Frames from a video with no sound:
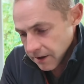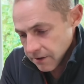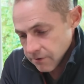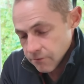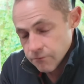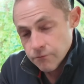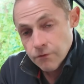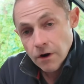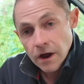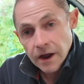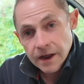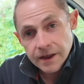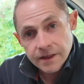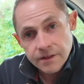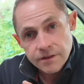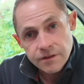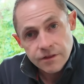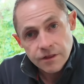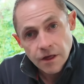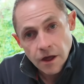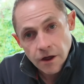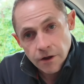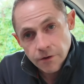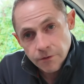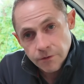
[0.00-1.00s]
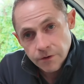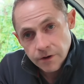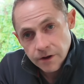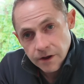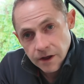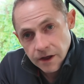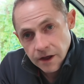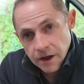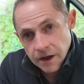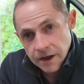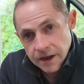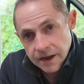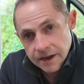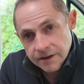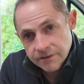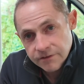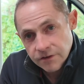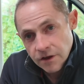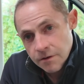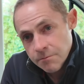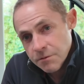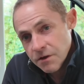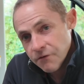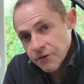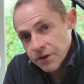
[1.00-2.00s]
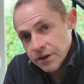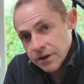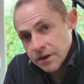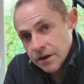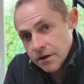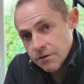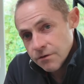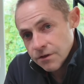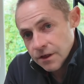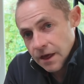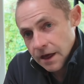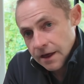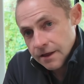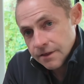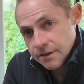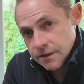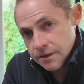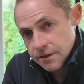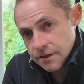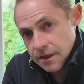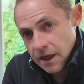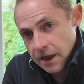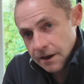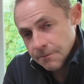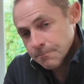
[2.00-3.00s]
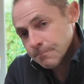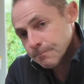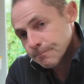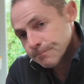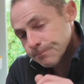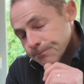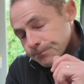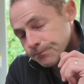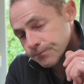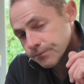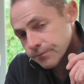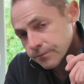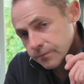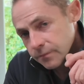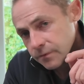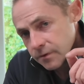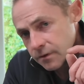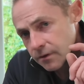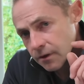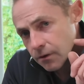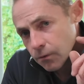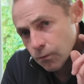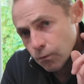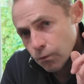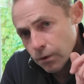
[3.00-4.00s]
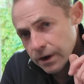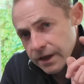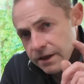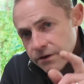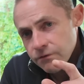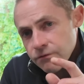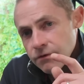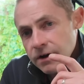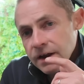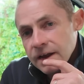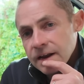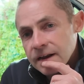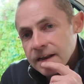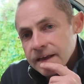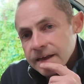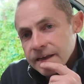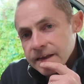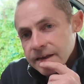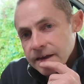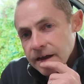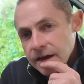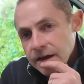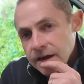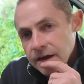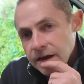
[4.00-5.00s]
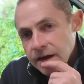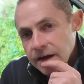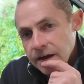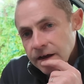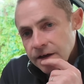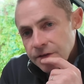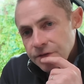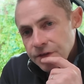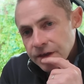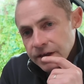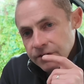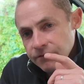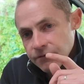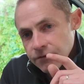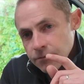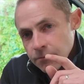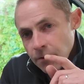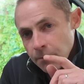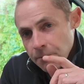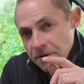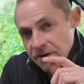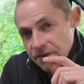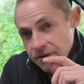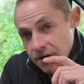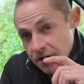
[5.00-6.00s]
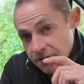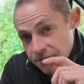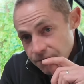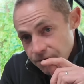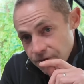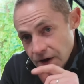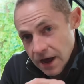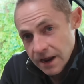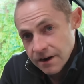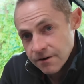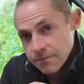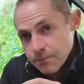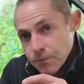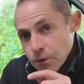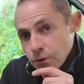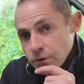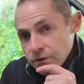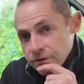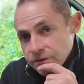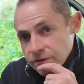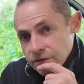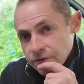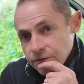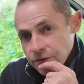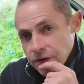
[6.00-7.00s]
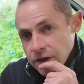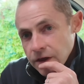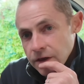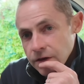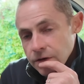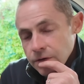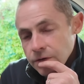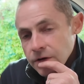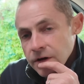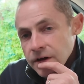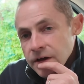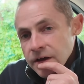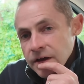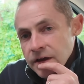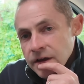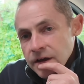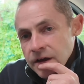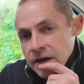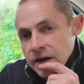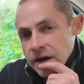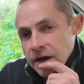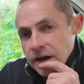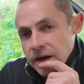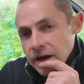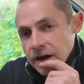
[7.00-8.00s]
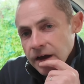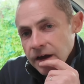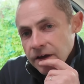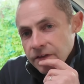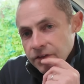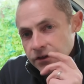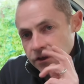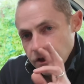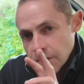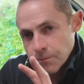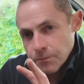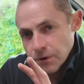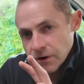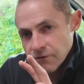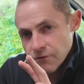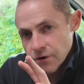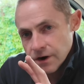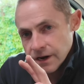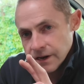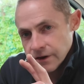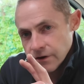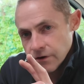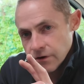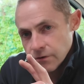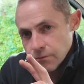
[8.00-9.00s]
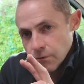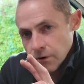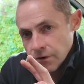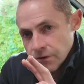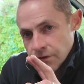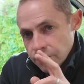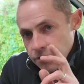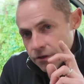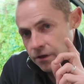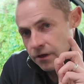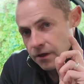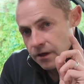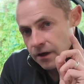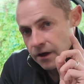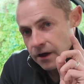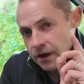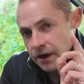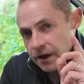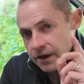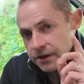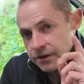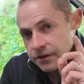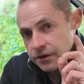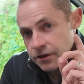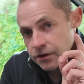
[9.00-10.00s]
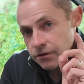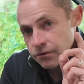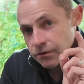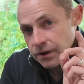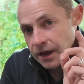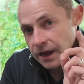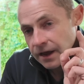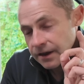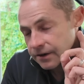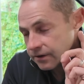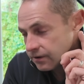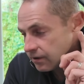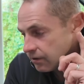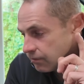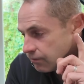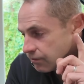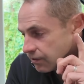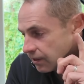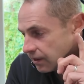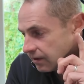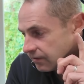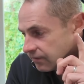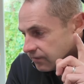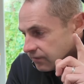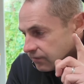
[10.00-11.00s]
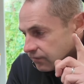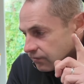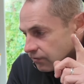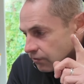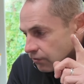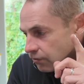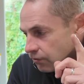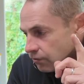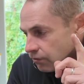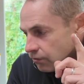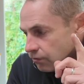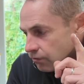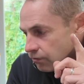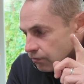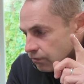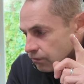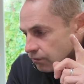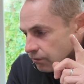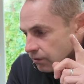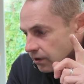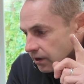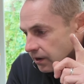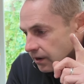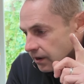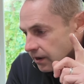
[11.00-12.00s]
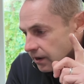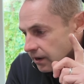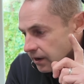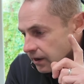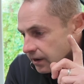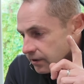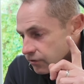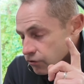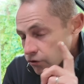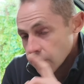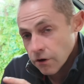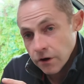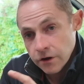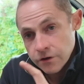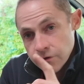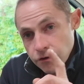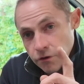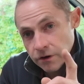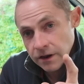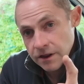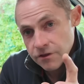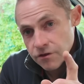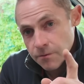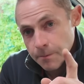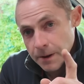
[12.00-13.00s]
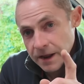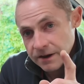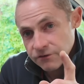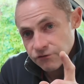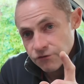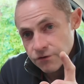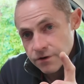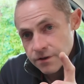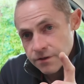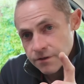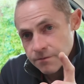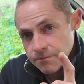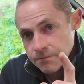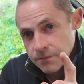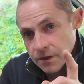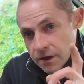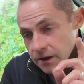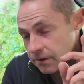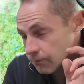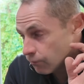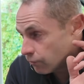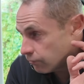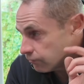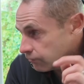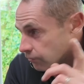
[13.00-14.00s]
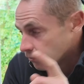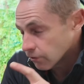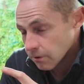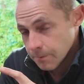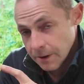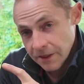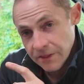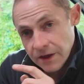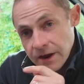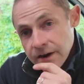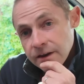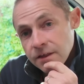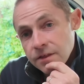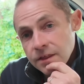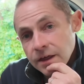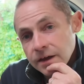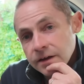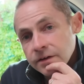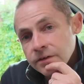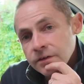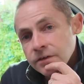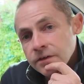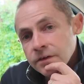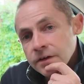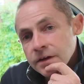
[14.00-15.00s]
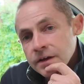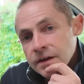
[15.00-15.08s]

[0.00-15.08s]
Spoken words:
Right, so in terms of other use cases then, we really think from a van point of view, a couple of really good ones. You can use it to charge your leisure batteries, and we'll talk about that in a second.